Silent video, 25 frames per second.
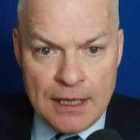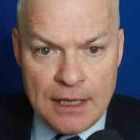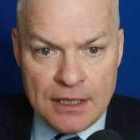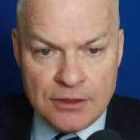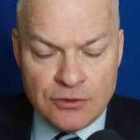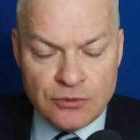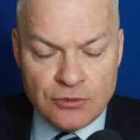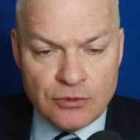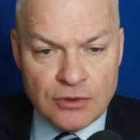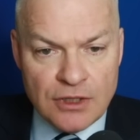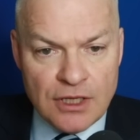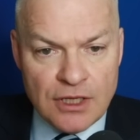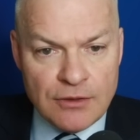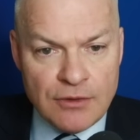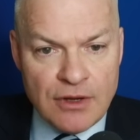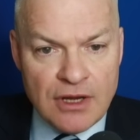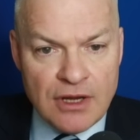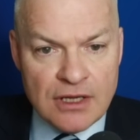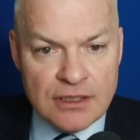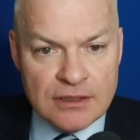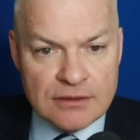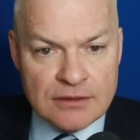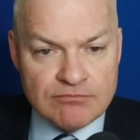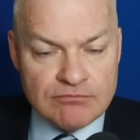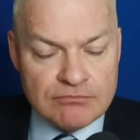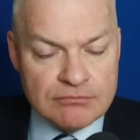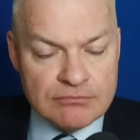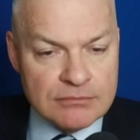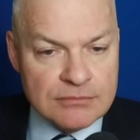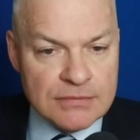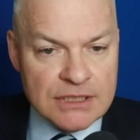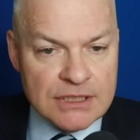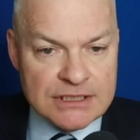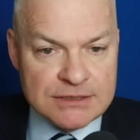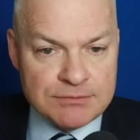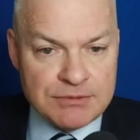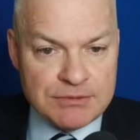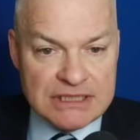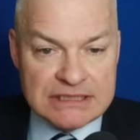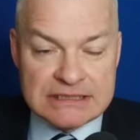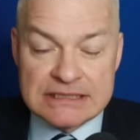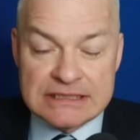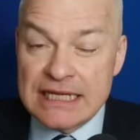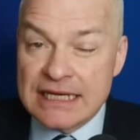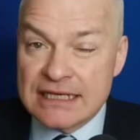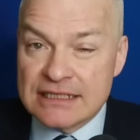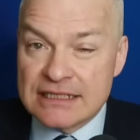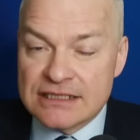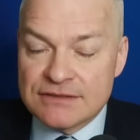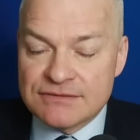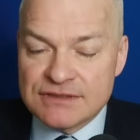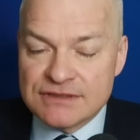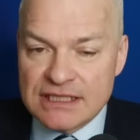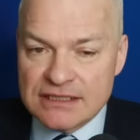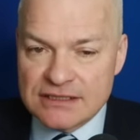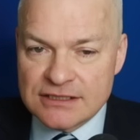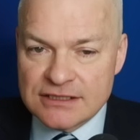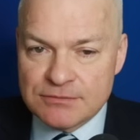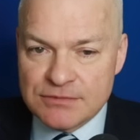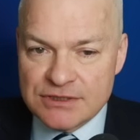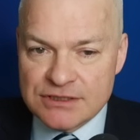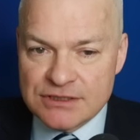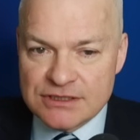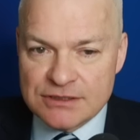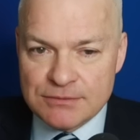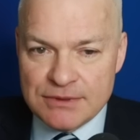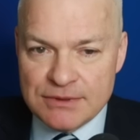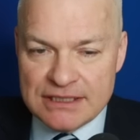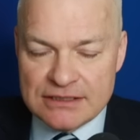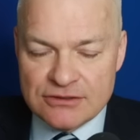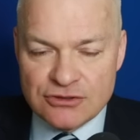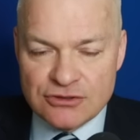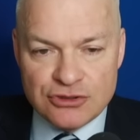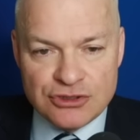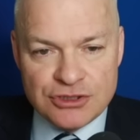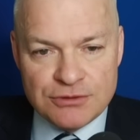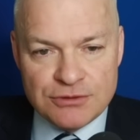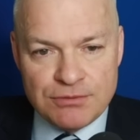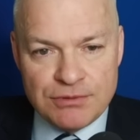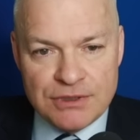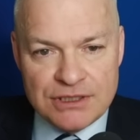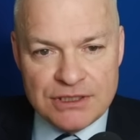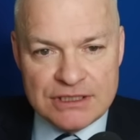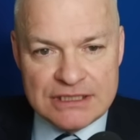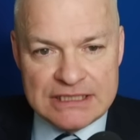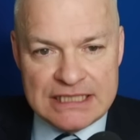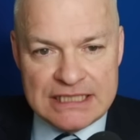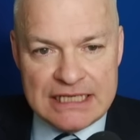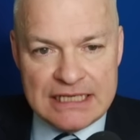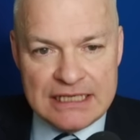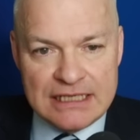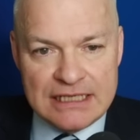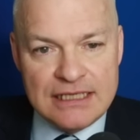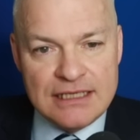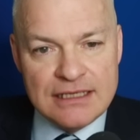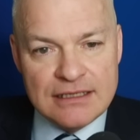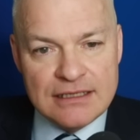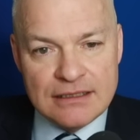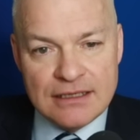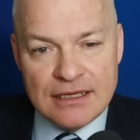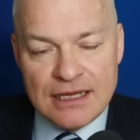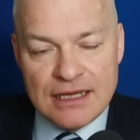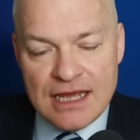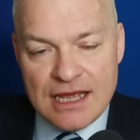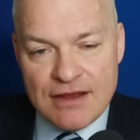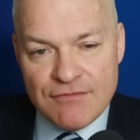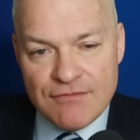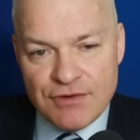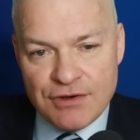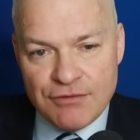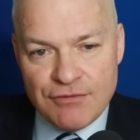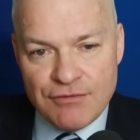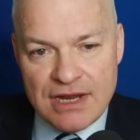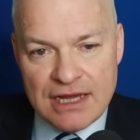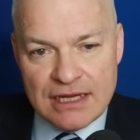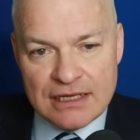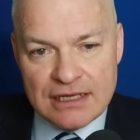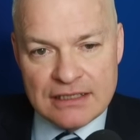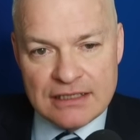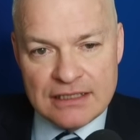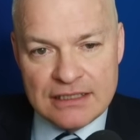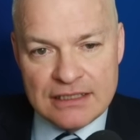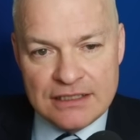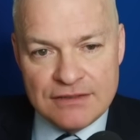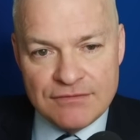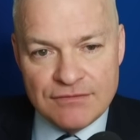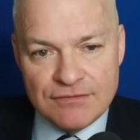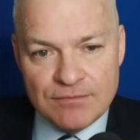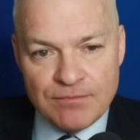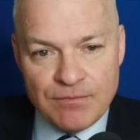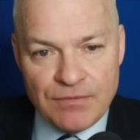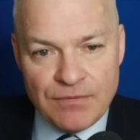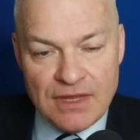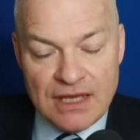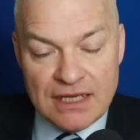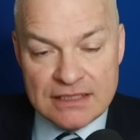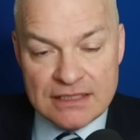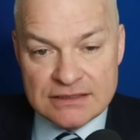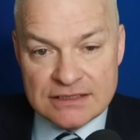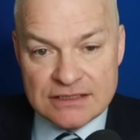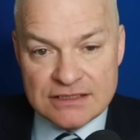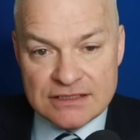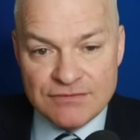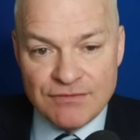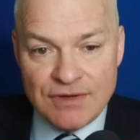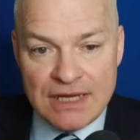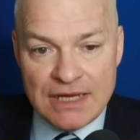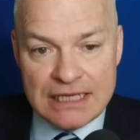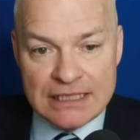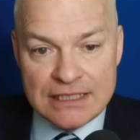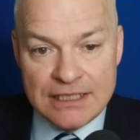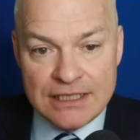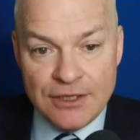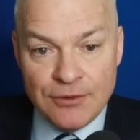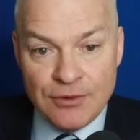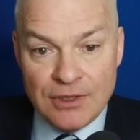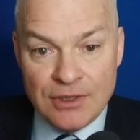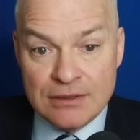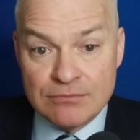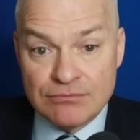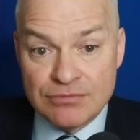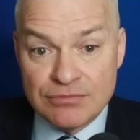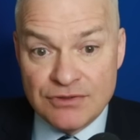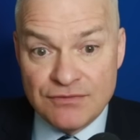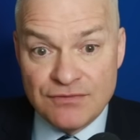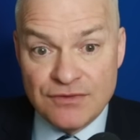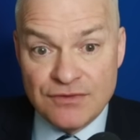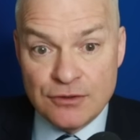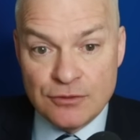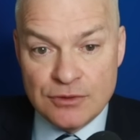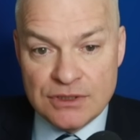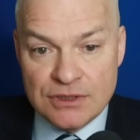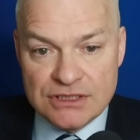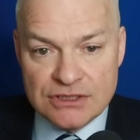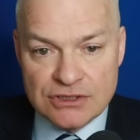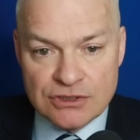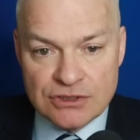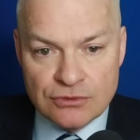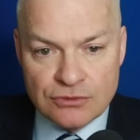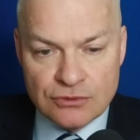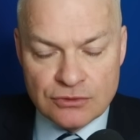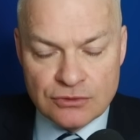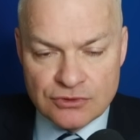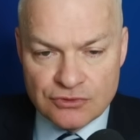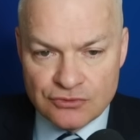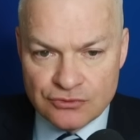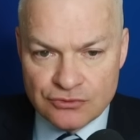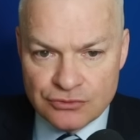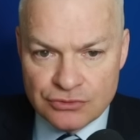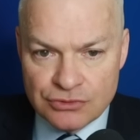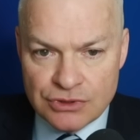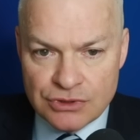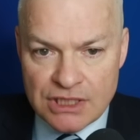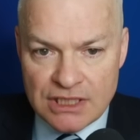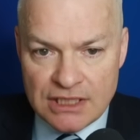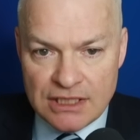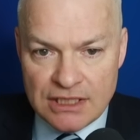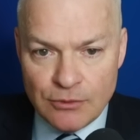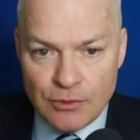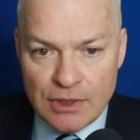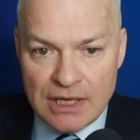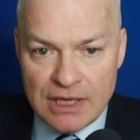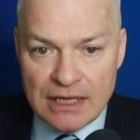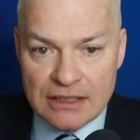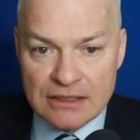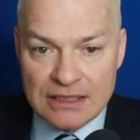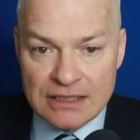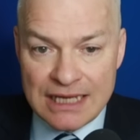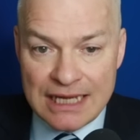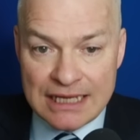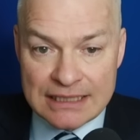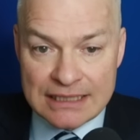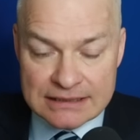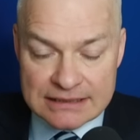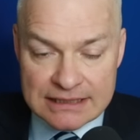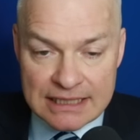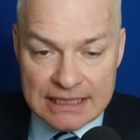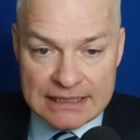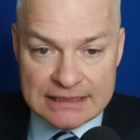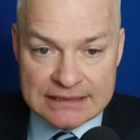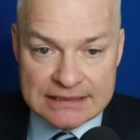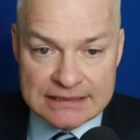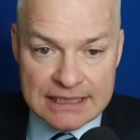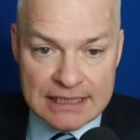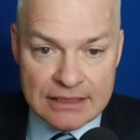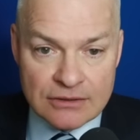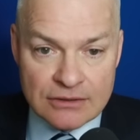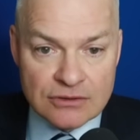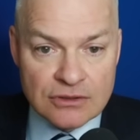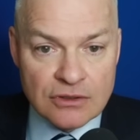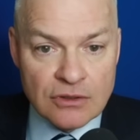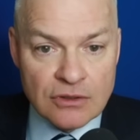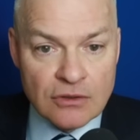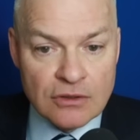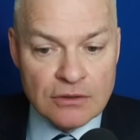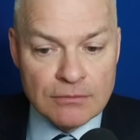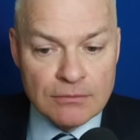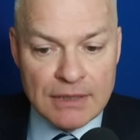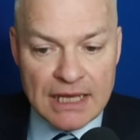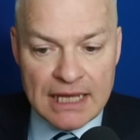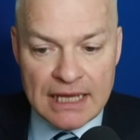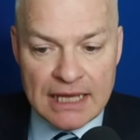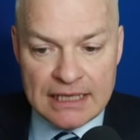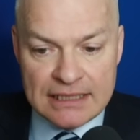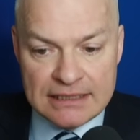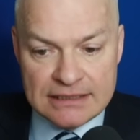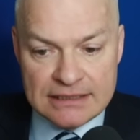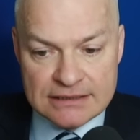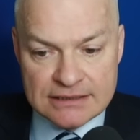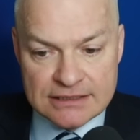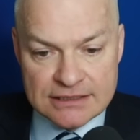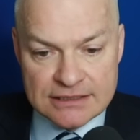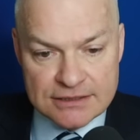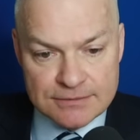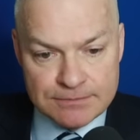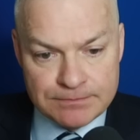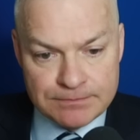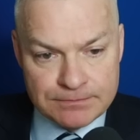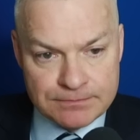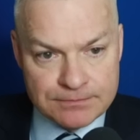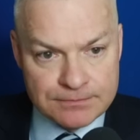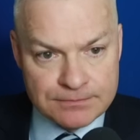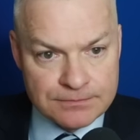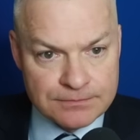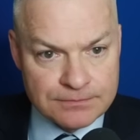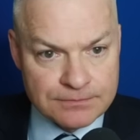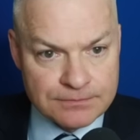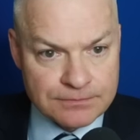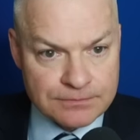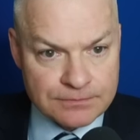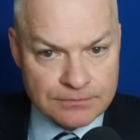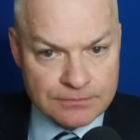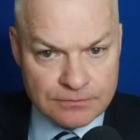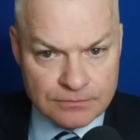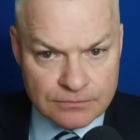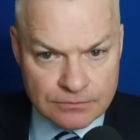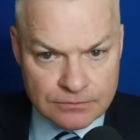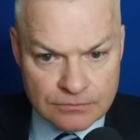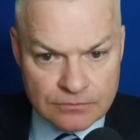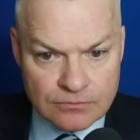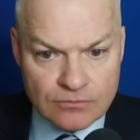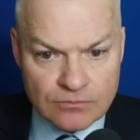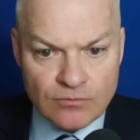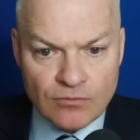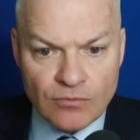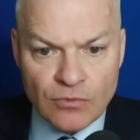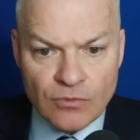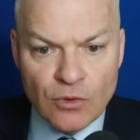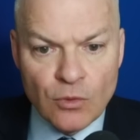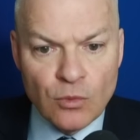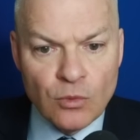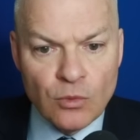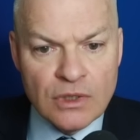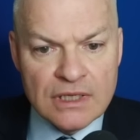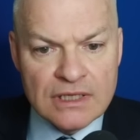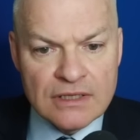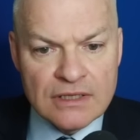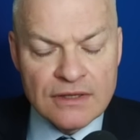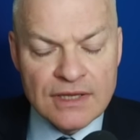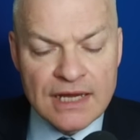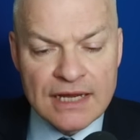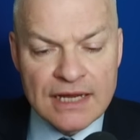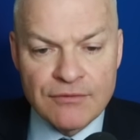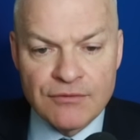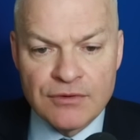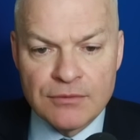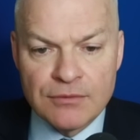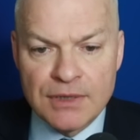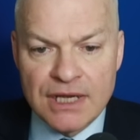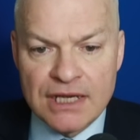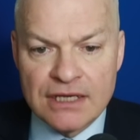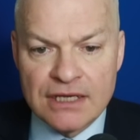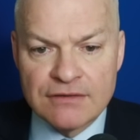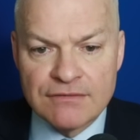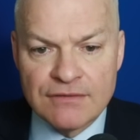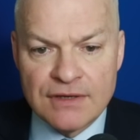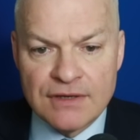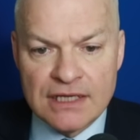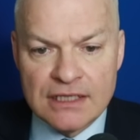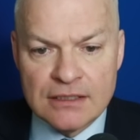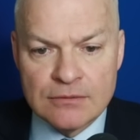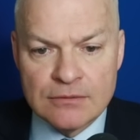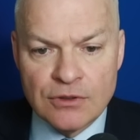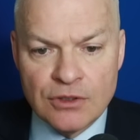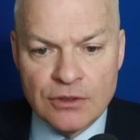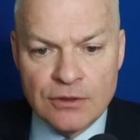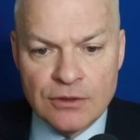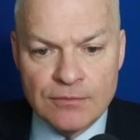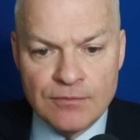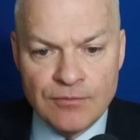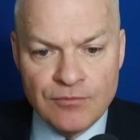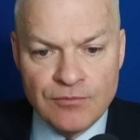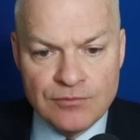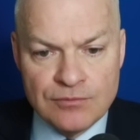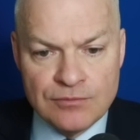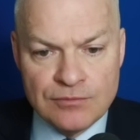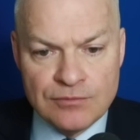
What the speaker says: And although I express negative sentiments about triplicate E, every rack leave has its value, and Perfui scores really well and takes out column 8. Will that remain available?